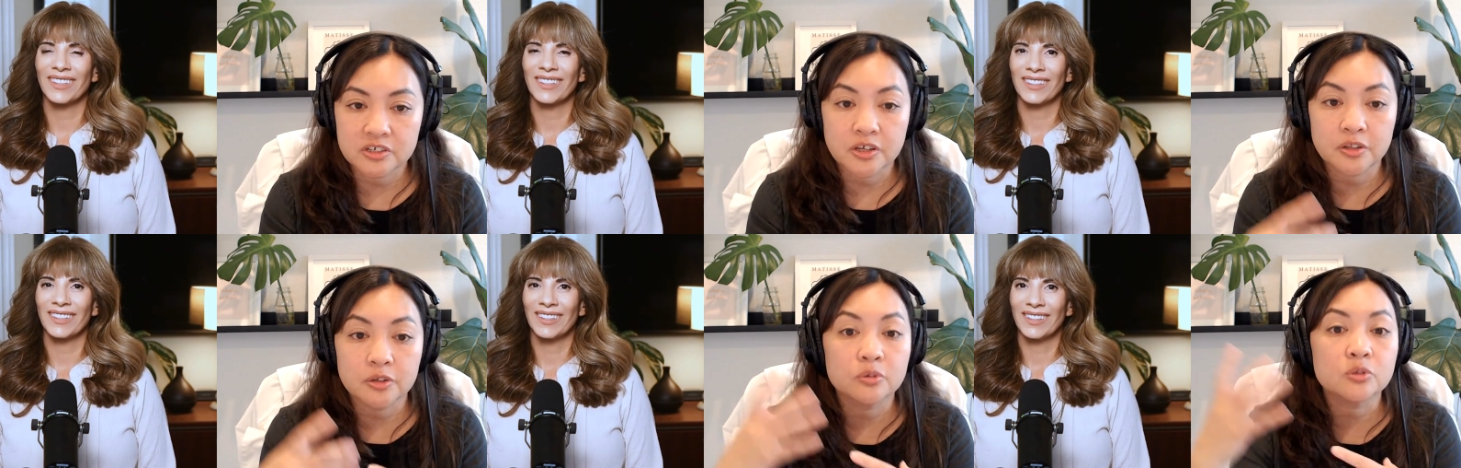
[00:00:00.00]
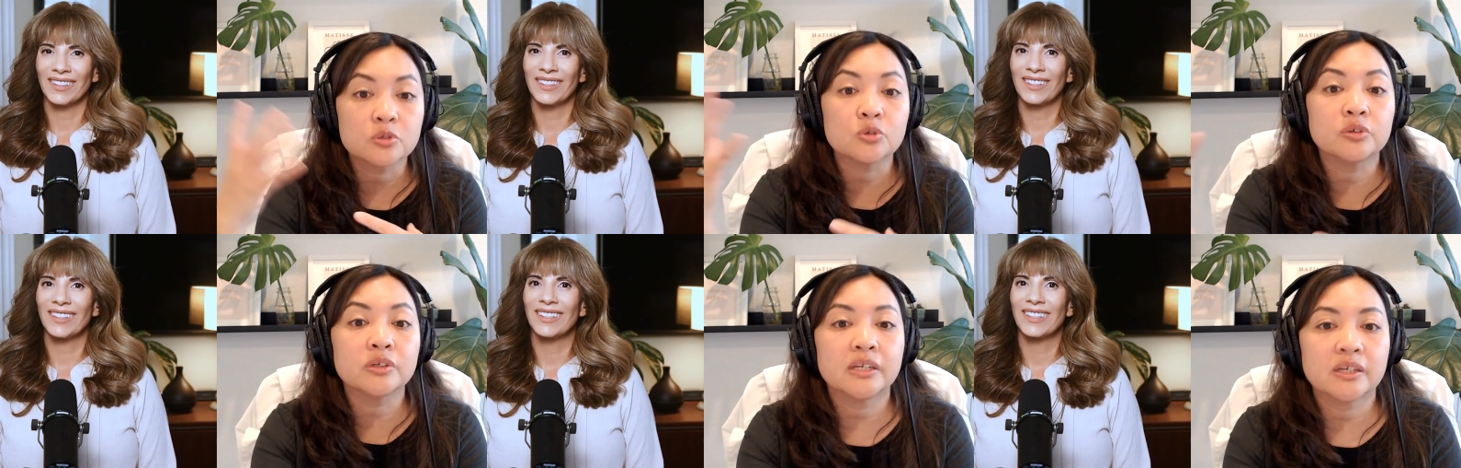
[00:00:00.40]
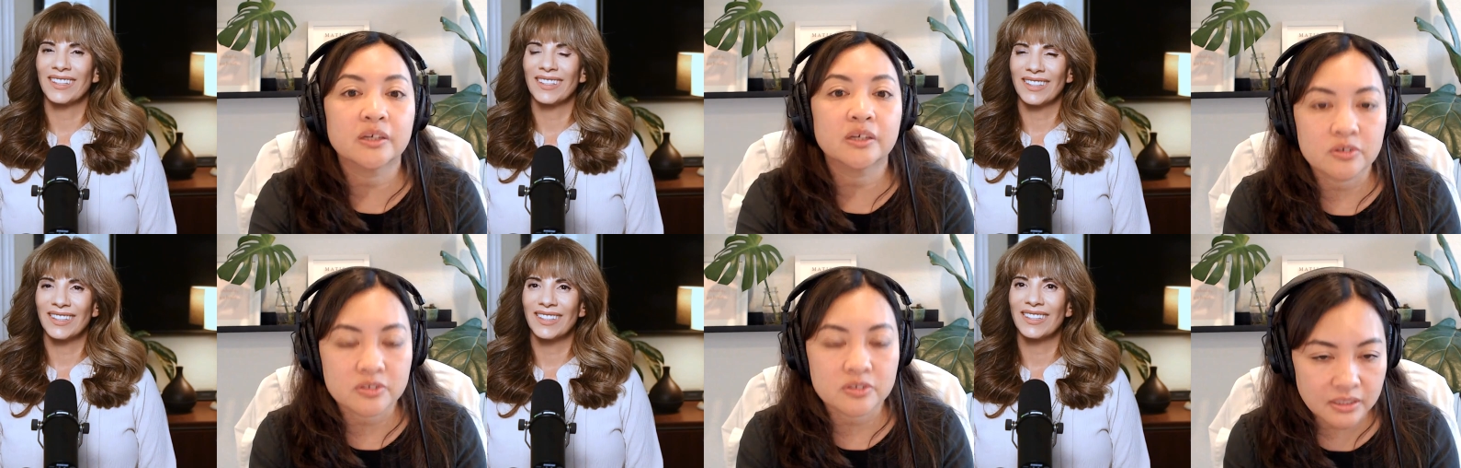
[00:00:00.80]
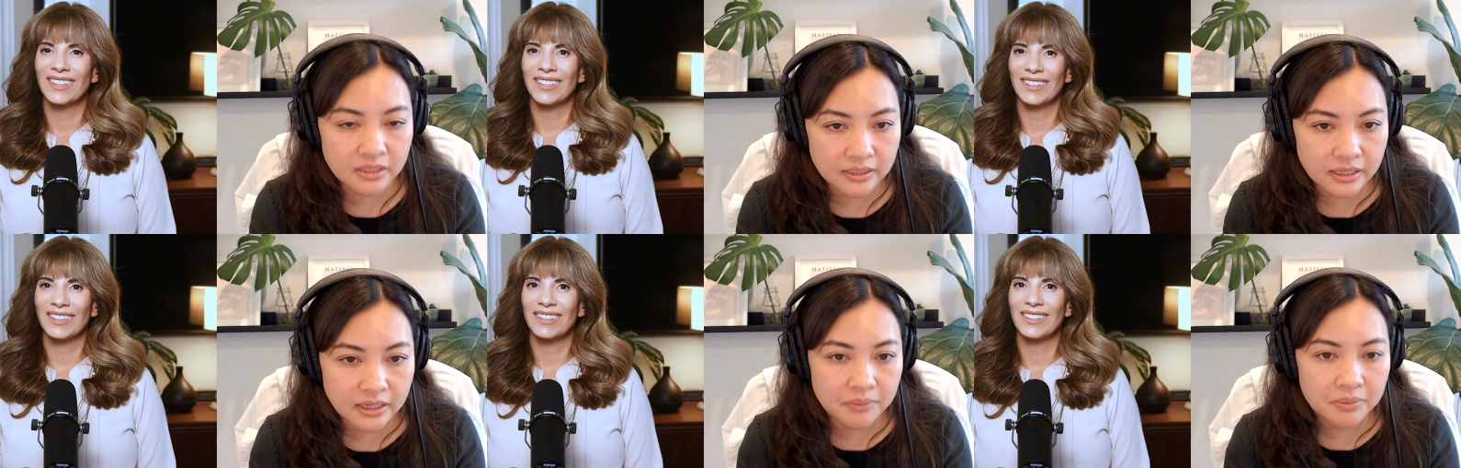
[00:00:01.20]
Speaker 1: or another, who do need to go to the
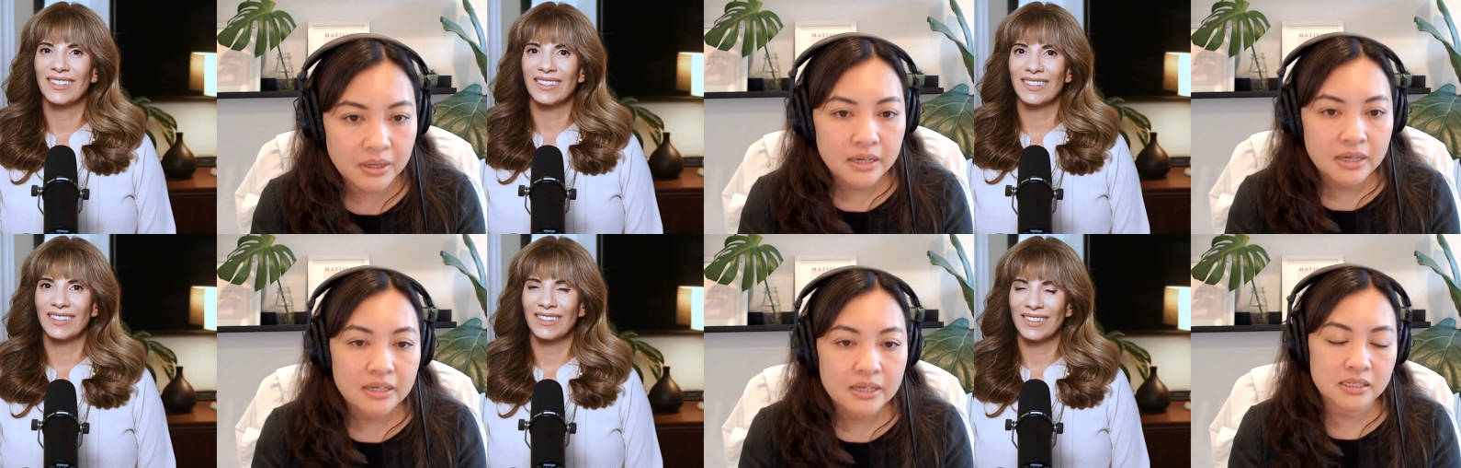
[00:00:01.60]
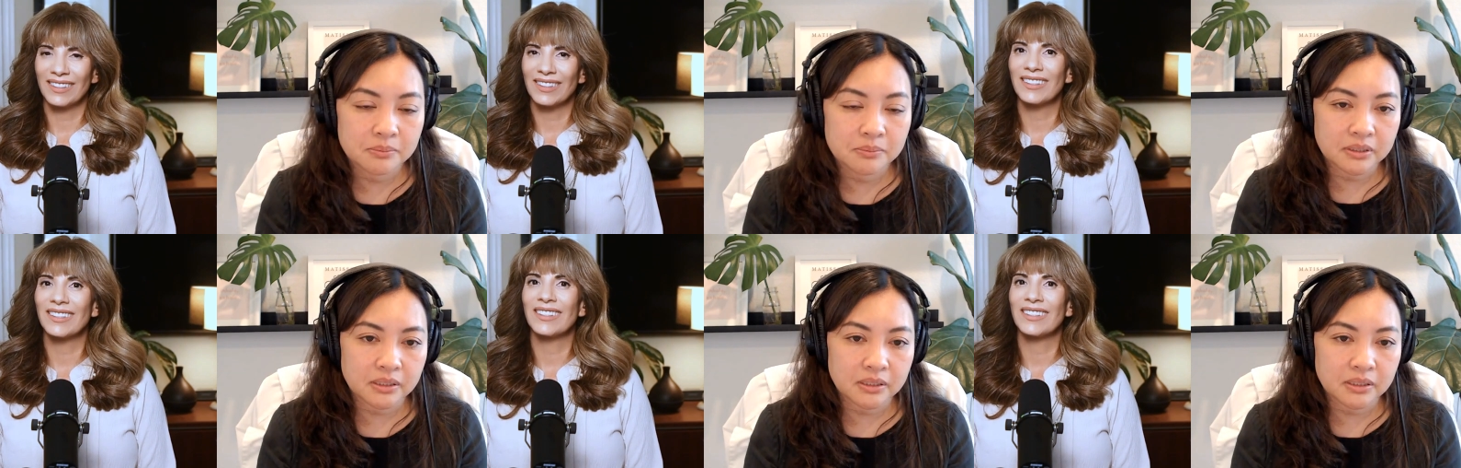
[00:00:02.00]
lab. Typically,